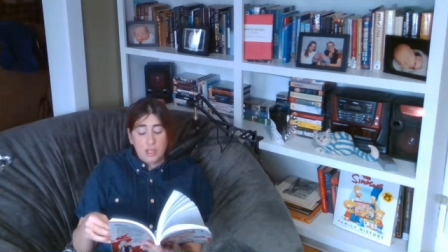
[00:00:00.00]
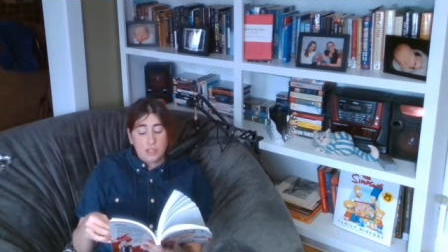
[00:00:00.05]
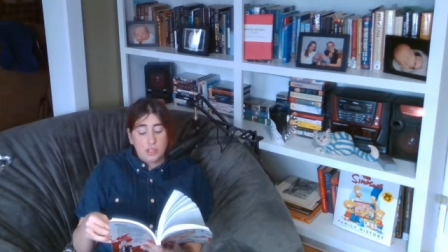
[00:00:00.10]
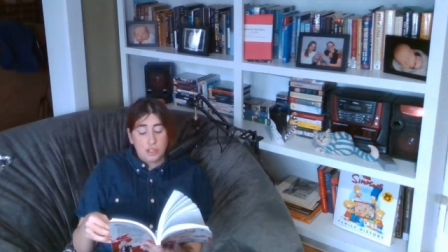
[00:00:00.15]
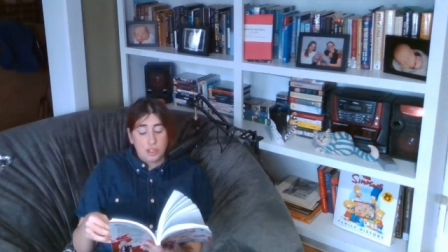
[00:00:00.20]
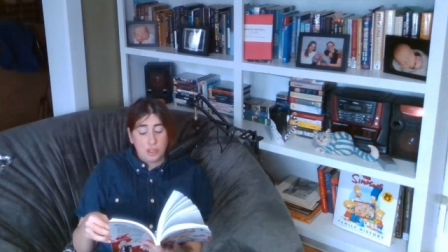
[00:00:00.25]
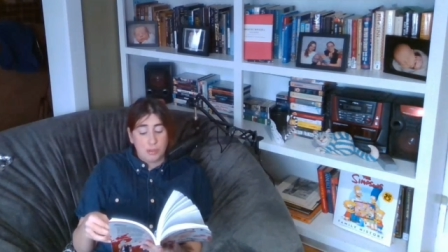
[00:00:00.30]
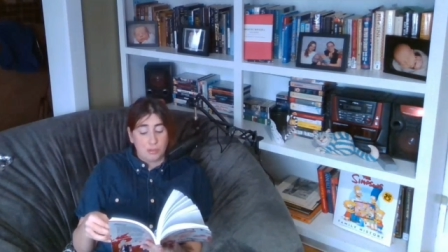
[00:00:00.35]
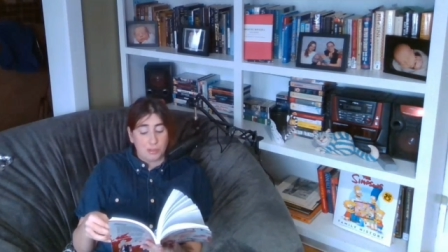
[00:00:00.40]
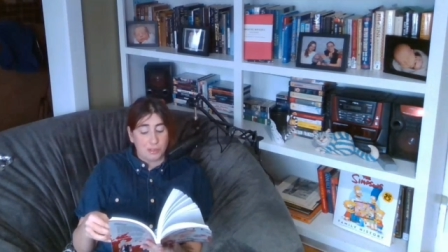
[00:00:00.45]

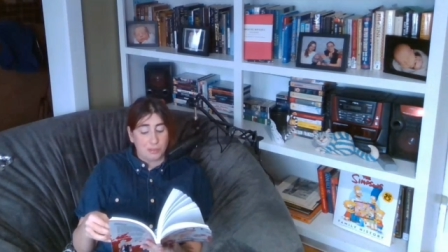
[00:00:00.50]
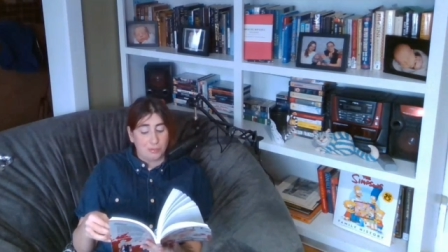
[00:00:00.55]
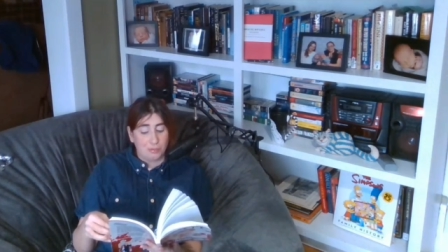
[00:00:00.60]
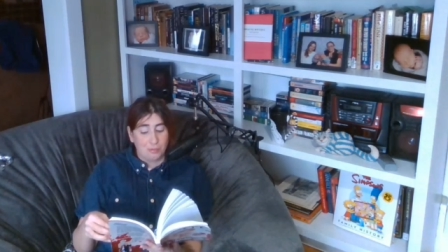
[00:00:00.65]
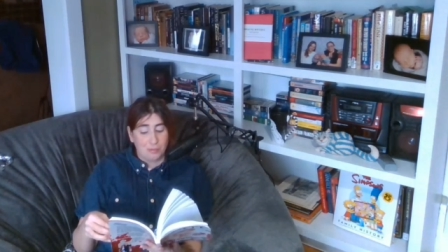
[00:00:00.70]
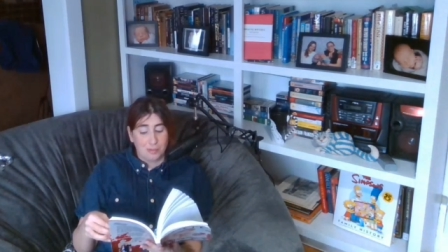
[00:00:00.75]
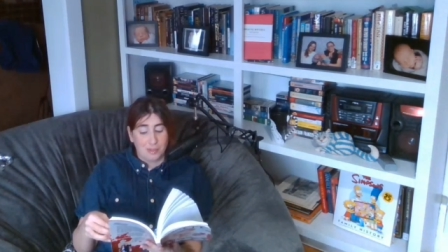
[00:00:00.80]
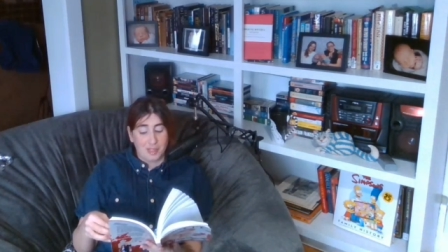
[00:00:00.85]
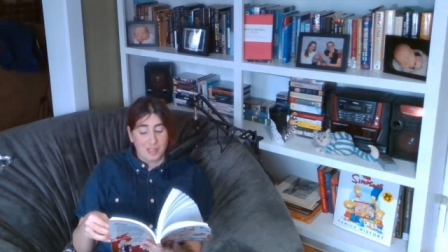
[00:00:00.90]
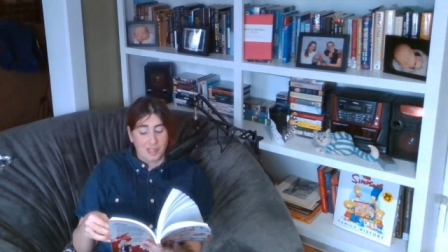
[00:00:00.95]
She was
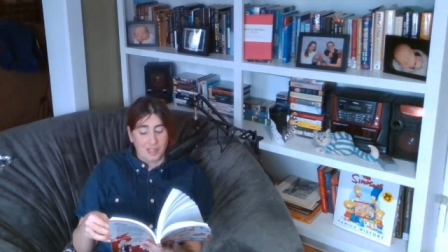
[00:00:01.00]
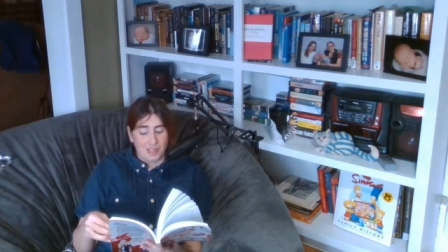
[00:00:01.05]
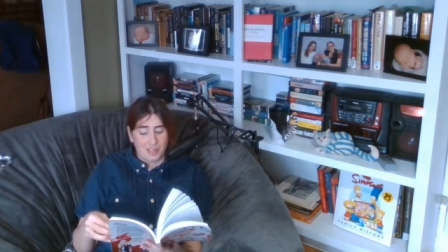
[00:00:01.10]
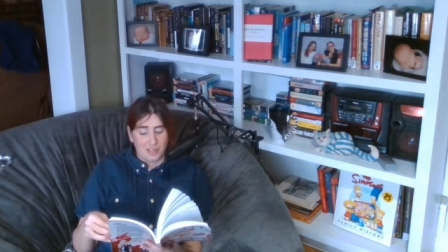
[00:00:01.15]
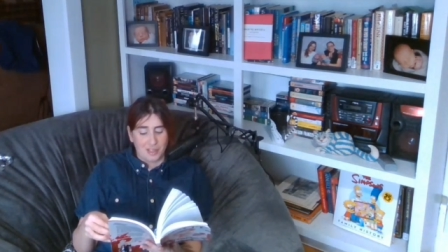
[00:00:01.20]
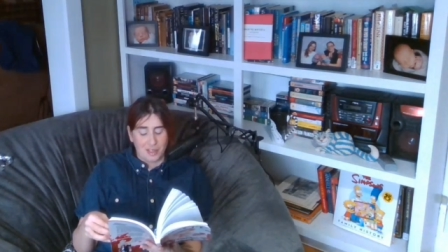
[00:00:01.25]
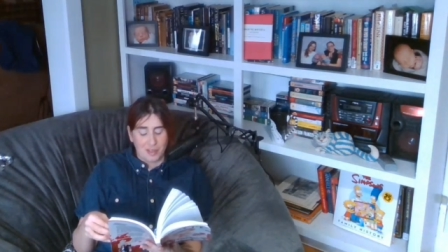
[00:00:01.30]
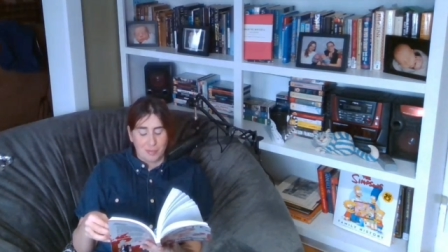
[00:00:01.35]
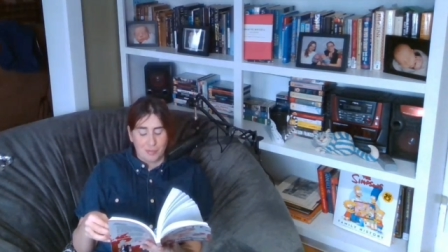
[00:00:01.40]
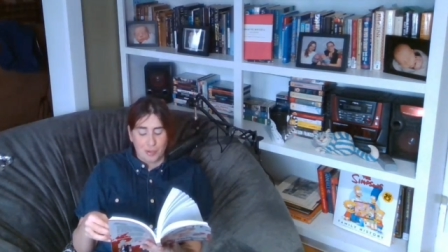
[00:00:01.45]
really
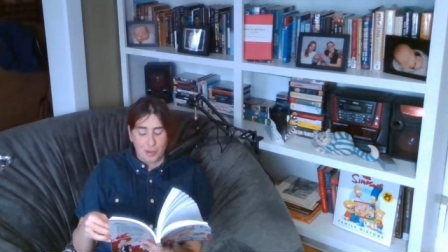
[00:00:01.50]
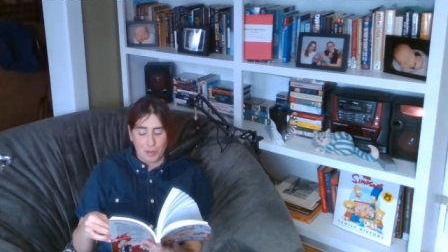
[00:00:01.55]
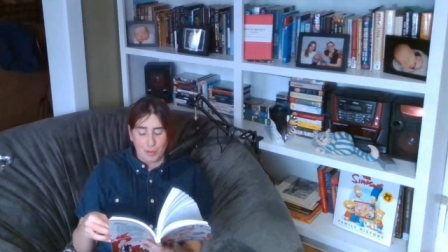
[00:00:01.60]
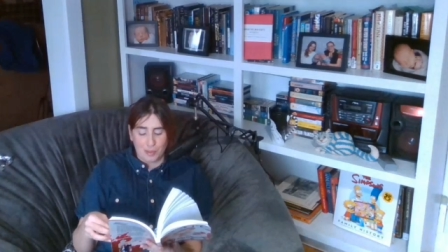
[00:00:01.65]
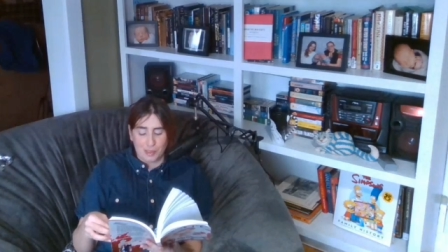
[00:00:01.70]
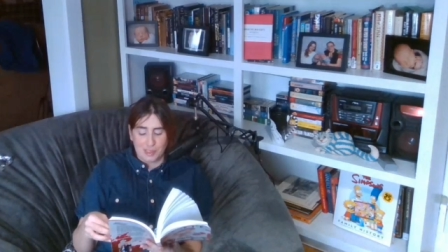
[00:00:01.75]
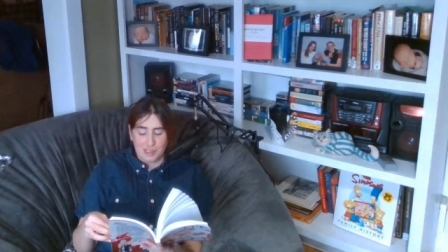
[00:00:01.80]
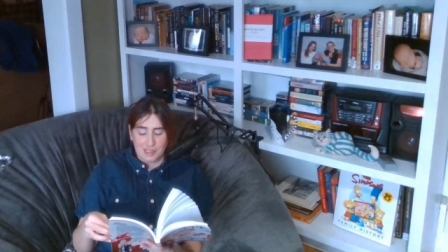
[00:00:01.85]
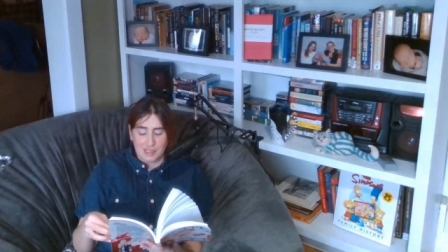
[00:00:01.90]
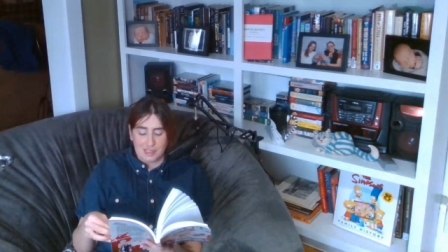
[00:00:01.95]
looking
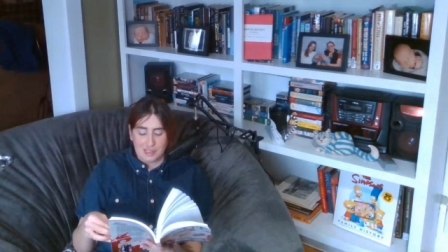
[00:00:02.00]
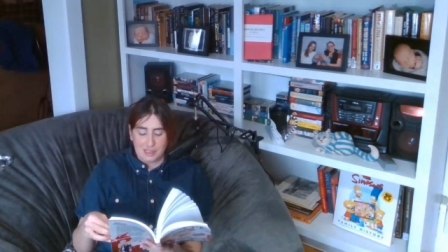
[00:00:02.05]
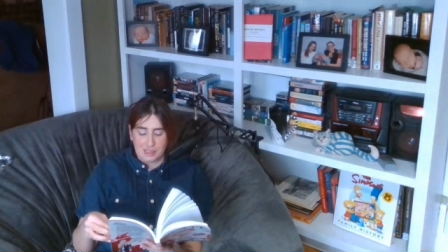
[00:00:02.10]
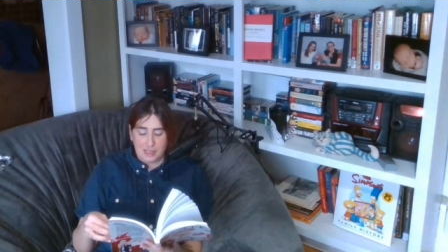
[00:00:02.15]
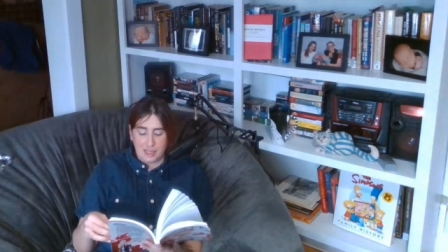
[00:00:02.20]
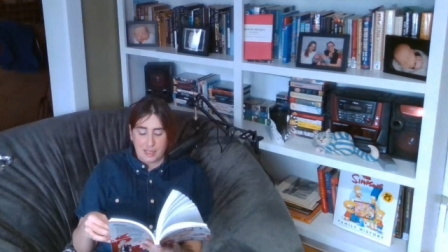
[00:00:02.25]
forward to this